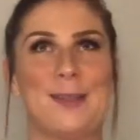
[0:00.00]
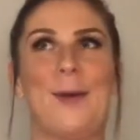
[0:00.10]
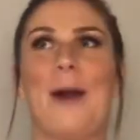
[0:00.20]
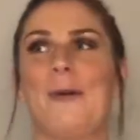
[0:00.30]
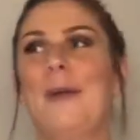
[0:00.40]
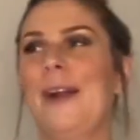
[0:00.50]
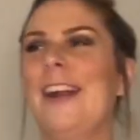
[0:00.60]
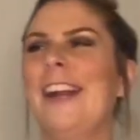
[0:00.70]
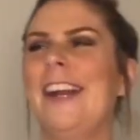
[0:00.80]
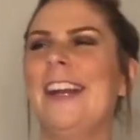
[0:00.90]

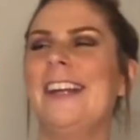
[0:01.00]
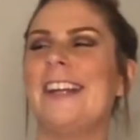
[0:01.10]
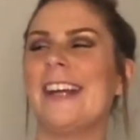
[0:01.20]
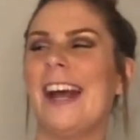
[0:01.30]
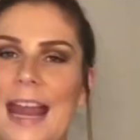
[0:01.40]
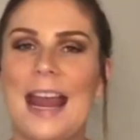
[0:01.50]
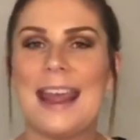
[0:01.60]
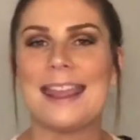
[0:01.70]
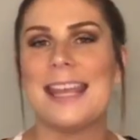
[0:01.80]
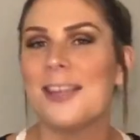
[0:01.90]
awkward. And
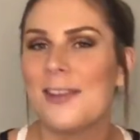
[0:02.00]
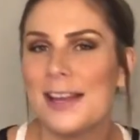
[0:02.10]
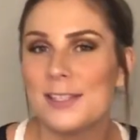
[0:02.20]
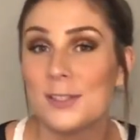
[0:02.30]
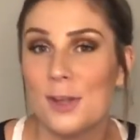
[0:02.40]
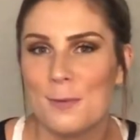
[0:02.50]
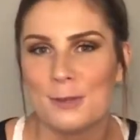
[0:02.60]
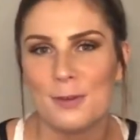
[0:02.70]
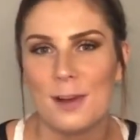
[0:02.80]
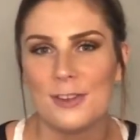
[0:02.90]
thank you guys so much
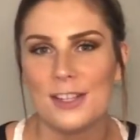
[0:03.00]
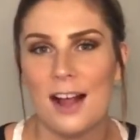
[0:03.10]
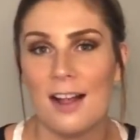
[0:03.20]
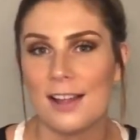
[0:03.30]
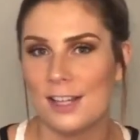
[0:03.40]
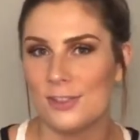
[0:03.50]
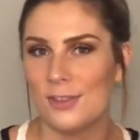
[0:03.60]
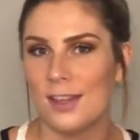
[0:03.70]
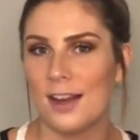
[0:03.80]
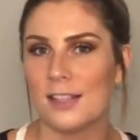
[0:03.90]
for watching. I'll catch you
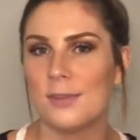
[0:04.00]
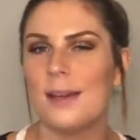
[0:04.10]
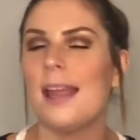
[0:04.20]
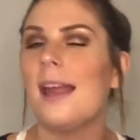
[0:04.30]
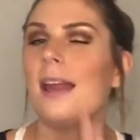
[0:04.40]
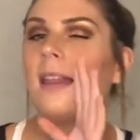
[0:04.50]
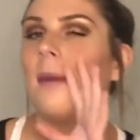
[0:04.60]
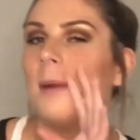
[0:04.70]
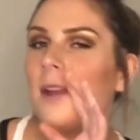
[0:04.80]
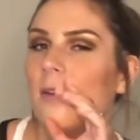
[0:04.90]
in the next one. And
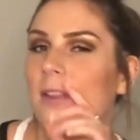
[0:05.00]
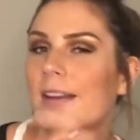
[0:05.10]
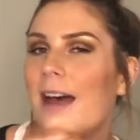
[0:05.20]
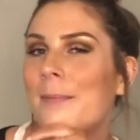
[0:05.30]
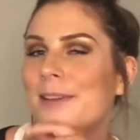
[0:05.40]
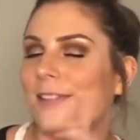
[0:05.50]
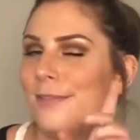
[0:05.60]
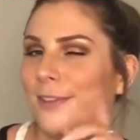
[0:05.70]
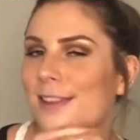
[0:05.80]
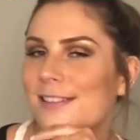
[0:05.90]
let me know in the comments if
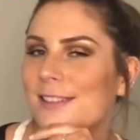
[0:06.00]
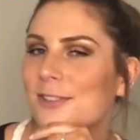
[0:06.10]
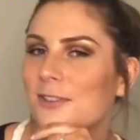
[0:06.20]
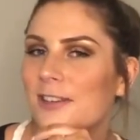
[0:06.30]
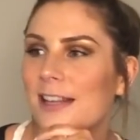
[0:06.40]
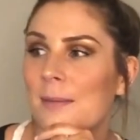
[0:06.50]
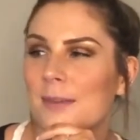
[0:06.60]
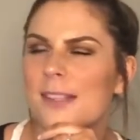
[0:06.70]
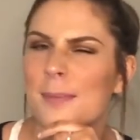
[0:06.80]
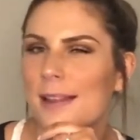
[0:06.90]
you like these story times,
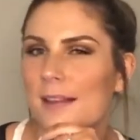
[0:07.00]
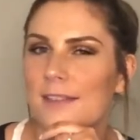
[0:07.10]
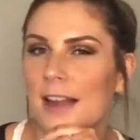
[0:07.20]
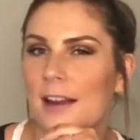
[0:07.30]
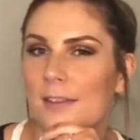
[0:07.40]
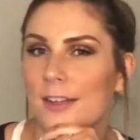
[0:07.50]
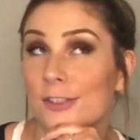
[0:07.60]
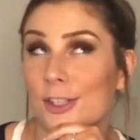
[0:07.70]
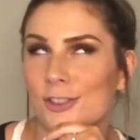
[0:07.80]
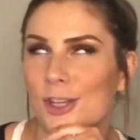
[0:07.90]
because my life's kind of a
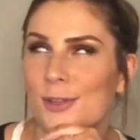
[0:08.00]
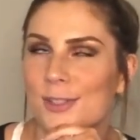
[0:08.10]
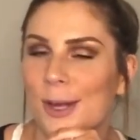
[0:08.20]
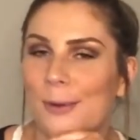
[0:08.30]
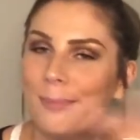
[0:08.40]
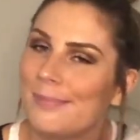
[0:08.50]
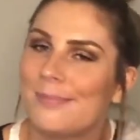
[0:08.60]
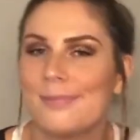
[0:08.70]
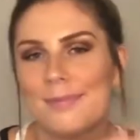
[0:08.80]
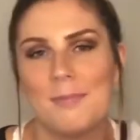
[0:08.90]
shit show, so
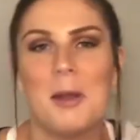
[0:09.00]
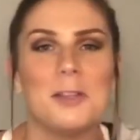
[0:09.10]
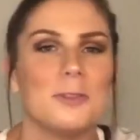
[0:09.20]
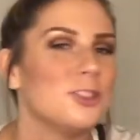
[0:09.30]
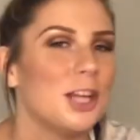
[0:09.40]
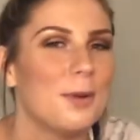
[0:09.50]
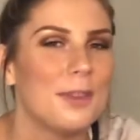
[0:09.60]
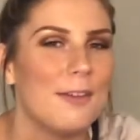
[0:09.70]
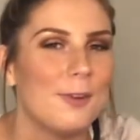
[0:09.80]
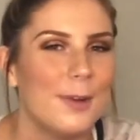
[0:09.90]
might as well share it with
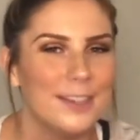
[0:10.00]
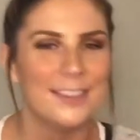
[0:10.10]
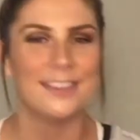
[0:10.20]
everyone.